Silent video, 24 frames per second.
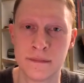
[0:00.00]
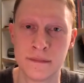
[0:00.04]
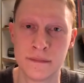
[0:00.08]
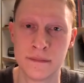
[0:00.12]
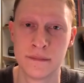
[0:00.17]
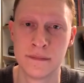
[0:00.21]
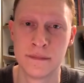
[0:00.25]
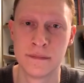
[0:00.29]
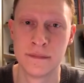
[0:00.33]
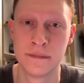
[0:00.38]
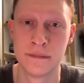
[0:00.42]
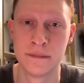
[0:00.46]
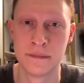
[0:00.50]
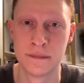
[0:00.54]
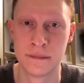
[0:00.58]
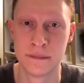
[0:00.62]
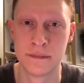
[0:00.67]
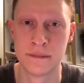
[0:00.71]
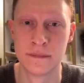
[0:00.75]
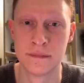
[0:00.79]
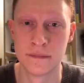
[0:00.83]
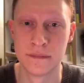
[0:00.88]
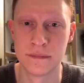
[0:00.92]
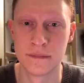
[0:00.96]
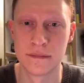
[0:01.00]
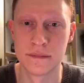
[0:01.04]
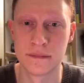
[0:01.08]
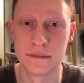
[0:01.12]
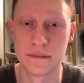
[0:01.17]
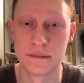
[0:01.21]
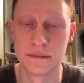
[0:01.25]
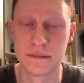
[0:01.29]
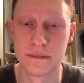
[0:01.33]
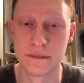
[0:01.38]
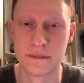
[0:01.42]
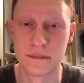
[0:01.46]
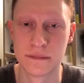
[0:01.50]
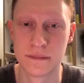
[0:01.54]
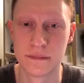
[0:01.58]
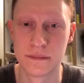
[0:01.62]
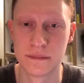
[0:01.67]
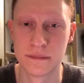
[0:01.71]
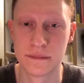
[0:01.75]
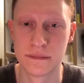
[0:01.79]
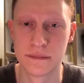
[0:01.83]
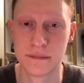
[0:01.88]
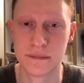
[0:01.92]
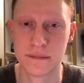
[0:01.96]

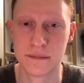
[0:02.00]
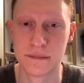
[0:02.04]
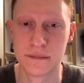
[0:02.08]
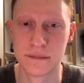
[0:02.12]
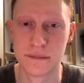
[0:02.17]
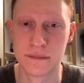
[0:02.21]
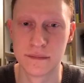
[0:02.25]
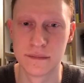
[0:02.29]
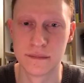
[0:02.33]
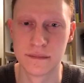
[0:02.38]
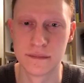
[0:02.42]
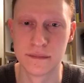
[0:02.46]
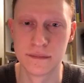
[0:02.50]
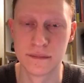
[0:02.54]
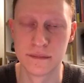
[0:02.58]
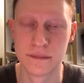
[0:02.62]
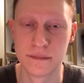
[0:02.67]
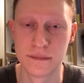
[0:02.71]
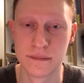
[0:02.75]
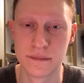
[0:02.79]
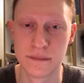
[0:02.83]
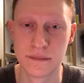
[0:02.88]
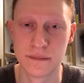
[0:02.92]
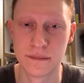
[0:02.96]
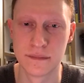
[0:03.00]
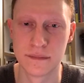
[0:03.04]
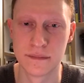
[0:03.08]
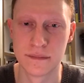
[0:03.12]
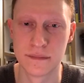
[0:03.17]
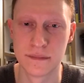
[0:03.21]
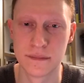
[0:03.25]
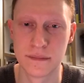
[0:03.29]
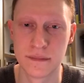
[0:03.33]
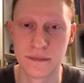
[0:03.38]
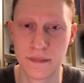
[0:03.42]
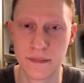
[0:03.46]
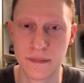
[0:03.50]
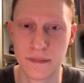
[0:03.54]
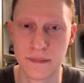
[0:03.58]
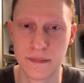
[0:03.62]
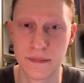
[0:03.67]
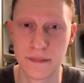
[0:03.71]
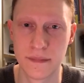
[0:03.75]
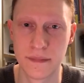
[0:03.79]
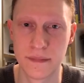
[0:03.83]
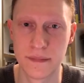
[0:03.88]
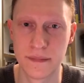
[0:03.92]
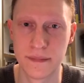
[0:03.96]

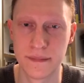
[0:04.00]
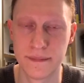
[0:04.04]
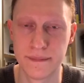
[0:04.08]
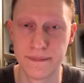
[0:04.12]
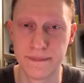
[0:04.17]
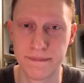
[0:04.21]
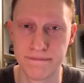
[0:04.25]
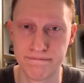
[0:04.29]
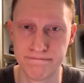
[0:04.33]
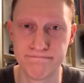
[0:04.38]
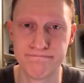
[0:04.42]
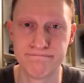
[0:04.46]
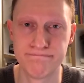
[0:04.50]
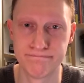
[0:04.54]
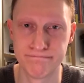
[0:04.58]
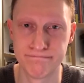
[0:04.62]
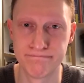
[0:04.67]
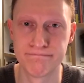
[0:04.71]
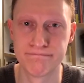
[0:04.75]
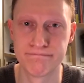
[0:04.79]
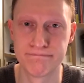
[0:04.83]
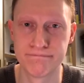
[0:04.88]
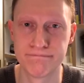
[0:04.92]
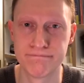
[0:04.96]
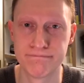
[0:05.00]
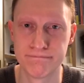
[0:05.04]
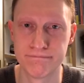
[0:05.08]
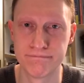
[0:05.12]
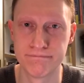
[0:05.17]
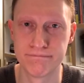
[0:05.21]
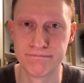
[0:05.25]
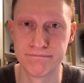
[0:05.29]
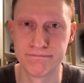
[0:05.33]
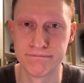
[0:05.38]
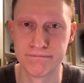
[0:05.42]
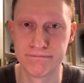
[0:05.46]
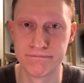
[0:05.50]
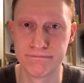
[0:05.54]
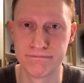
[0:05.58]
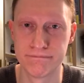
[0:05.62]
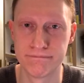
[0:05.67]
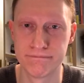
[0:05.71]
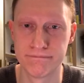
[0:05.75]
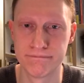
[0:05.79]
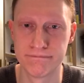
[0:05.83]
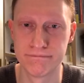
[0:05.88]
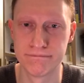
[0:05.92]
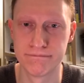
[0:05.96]

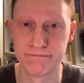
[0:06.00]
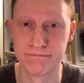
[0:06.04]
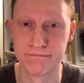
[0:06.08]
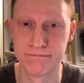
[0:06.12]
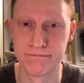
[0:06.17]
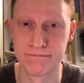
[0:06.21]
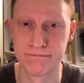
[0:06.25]
This person isn't speaking.